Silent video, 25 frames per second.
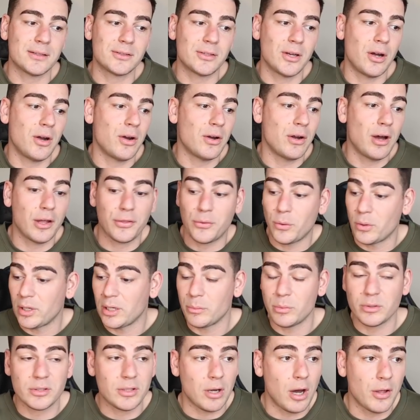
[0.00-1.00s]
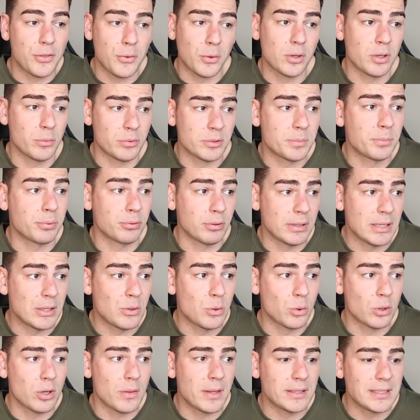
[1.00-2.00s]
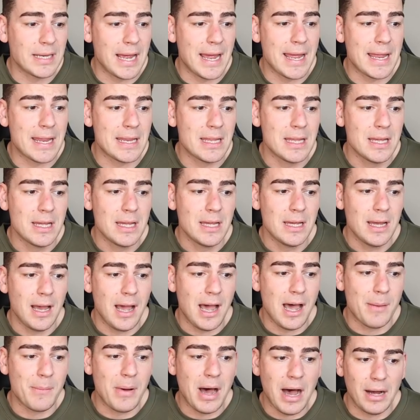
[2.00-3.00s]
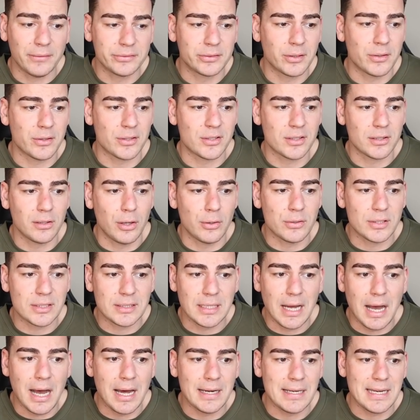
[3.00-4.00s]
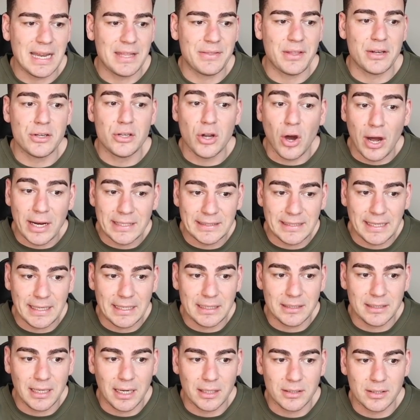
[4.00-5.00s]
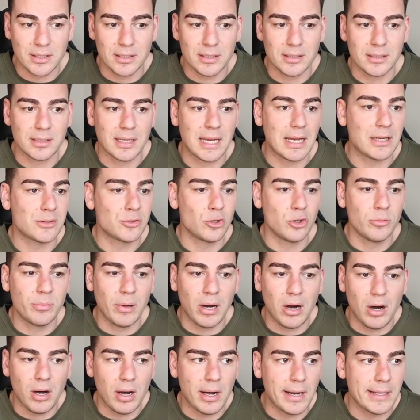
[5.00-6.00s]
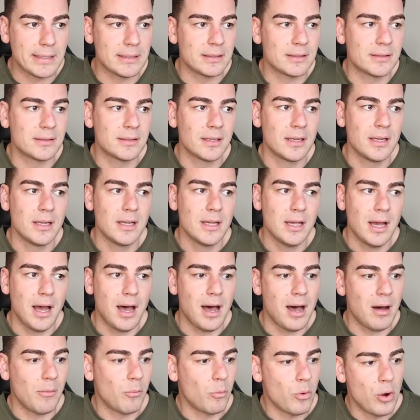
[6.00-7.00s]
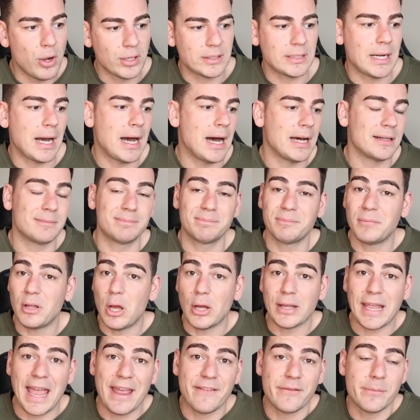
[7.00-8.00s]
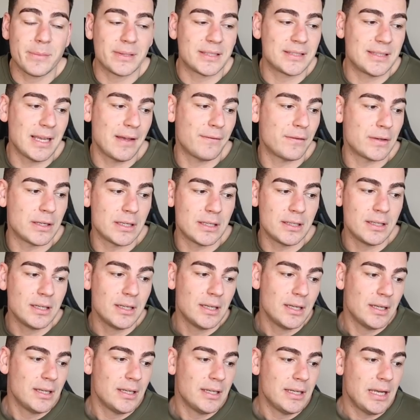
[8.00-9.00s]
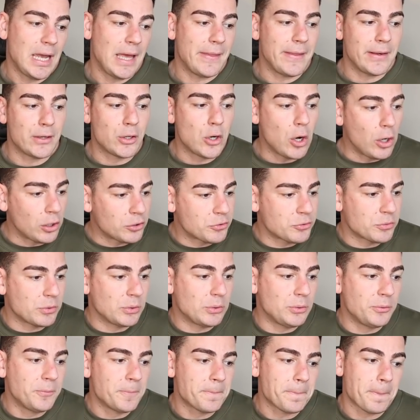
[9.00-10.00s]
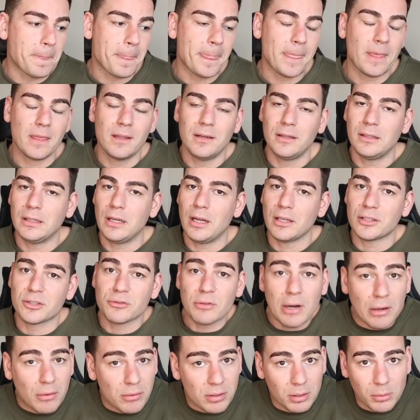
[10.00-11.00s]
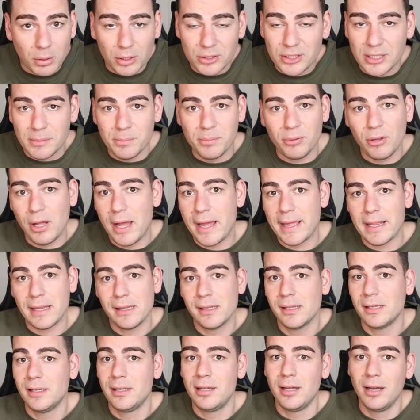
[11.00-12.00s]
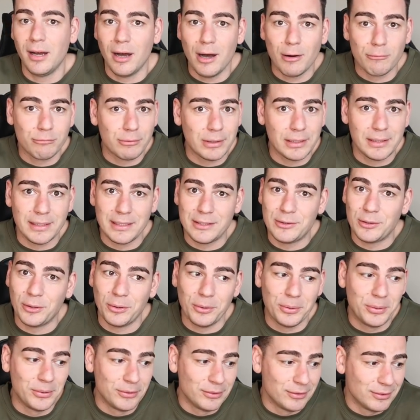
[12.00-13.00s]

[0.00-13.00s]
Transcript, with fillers: So I thought he was I thought he was pretty good on the day. Um, after the slow start, he had the nineteen touches, kicked two behinds, um, worked hard. I gave him a seven, and then Cottrell. I struggle to watch him play. I really do.